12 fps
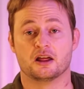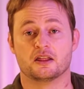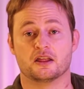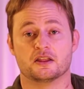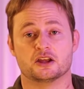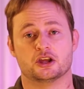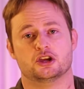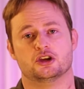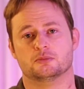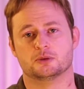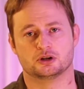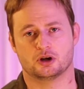then the
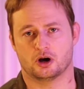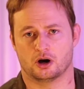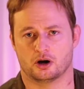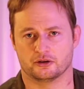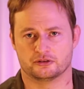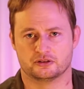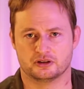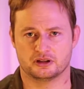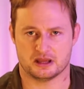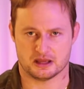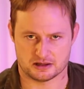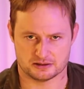human cost
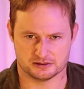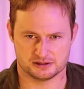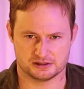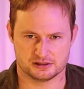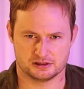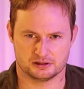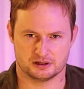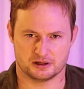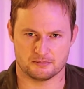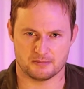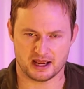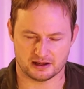is
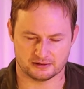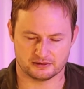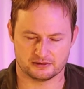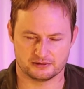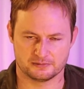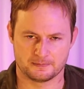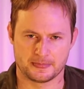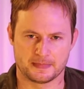immense.